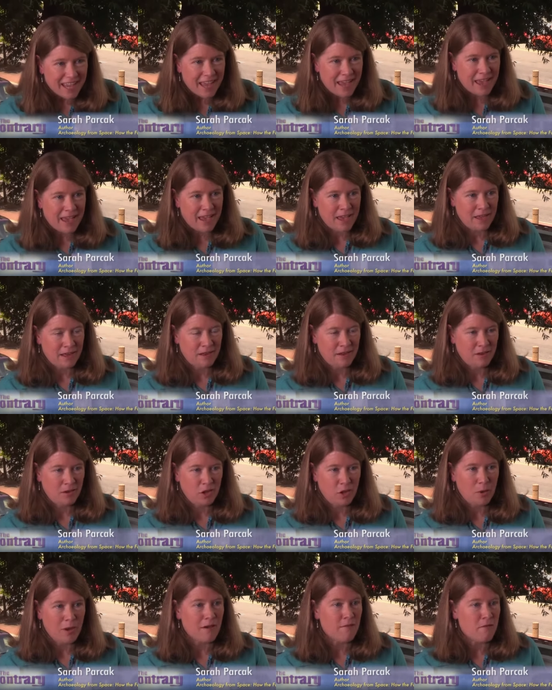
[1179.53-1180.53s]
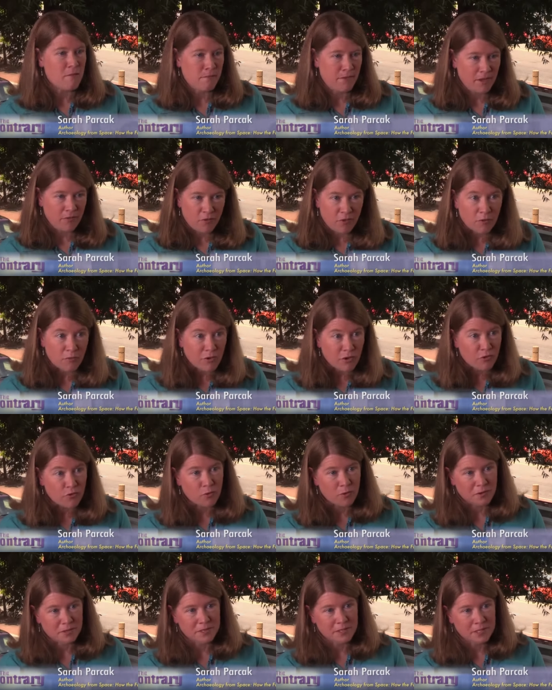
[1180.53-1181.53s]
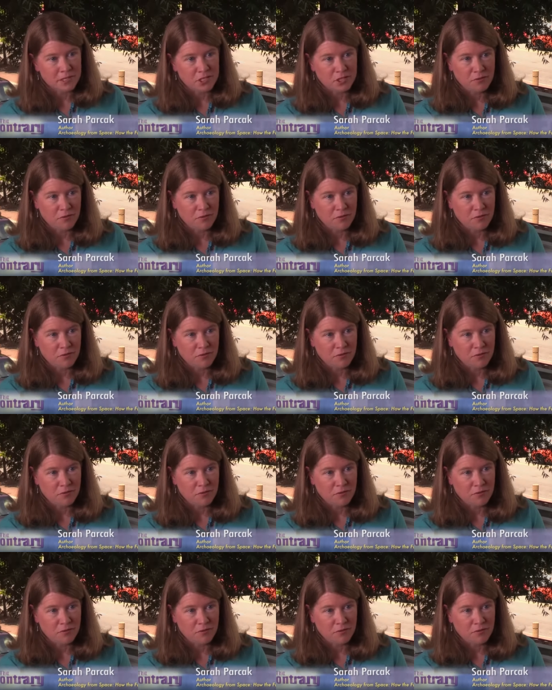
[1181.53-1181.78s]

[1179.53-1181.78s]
and you have amazing resources.